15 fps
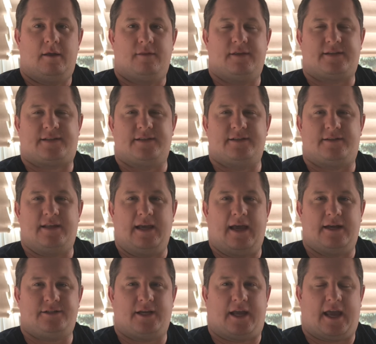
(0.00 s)
This is the
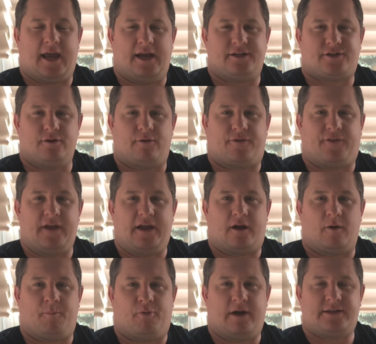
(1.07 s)
Educational
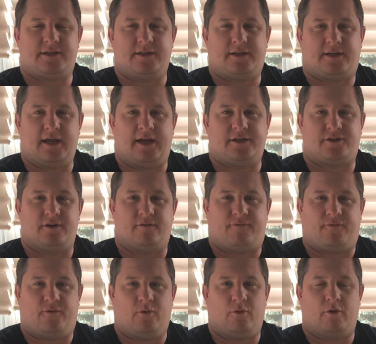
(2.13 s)
Thinker presentation
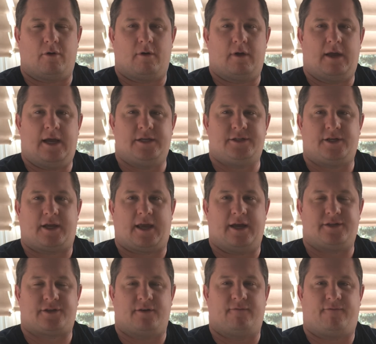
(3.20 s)
for
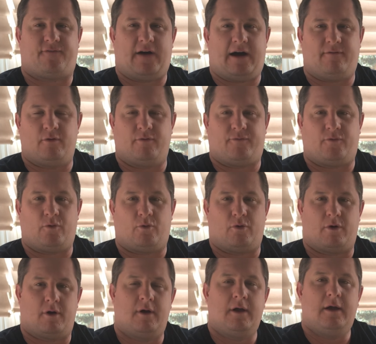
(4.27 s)
Education
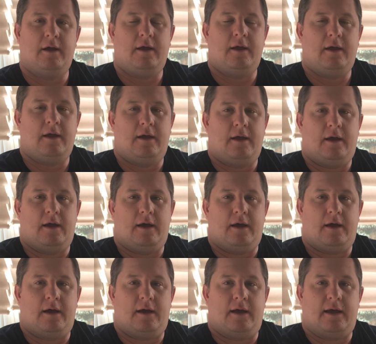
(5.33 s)
504.
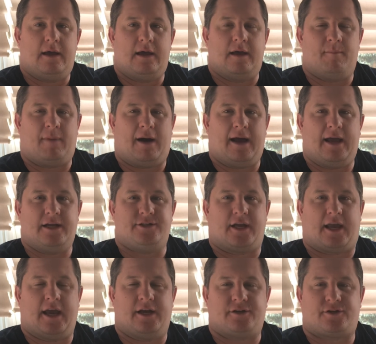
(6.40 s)
And my
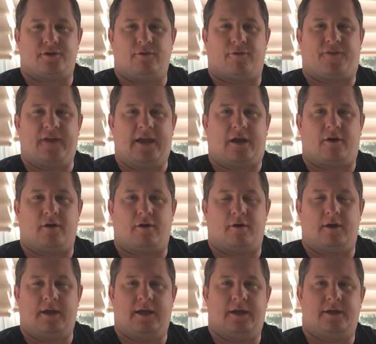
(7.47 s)
educational
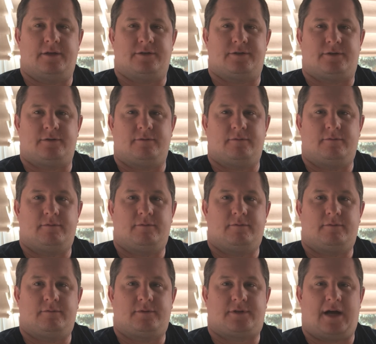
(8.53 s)
thinker is
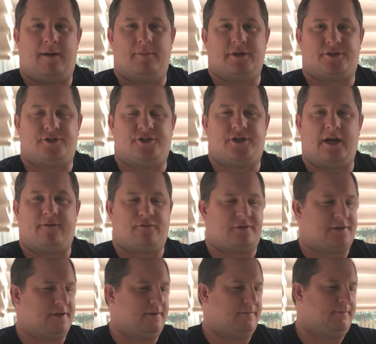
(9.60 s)
Thomas
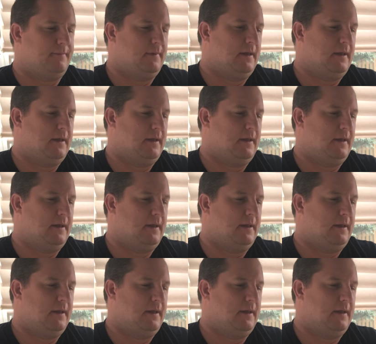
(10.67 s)
Jefferson.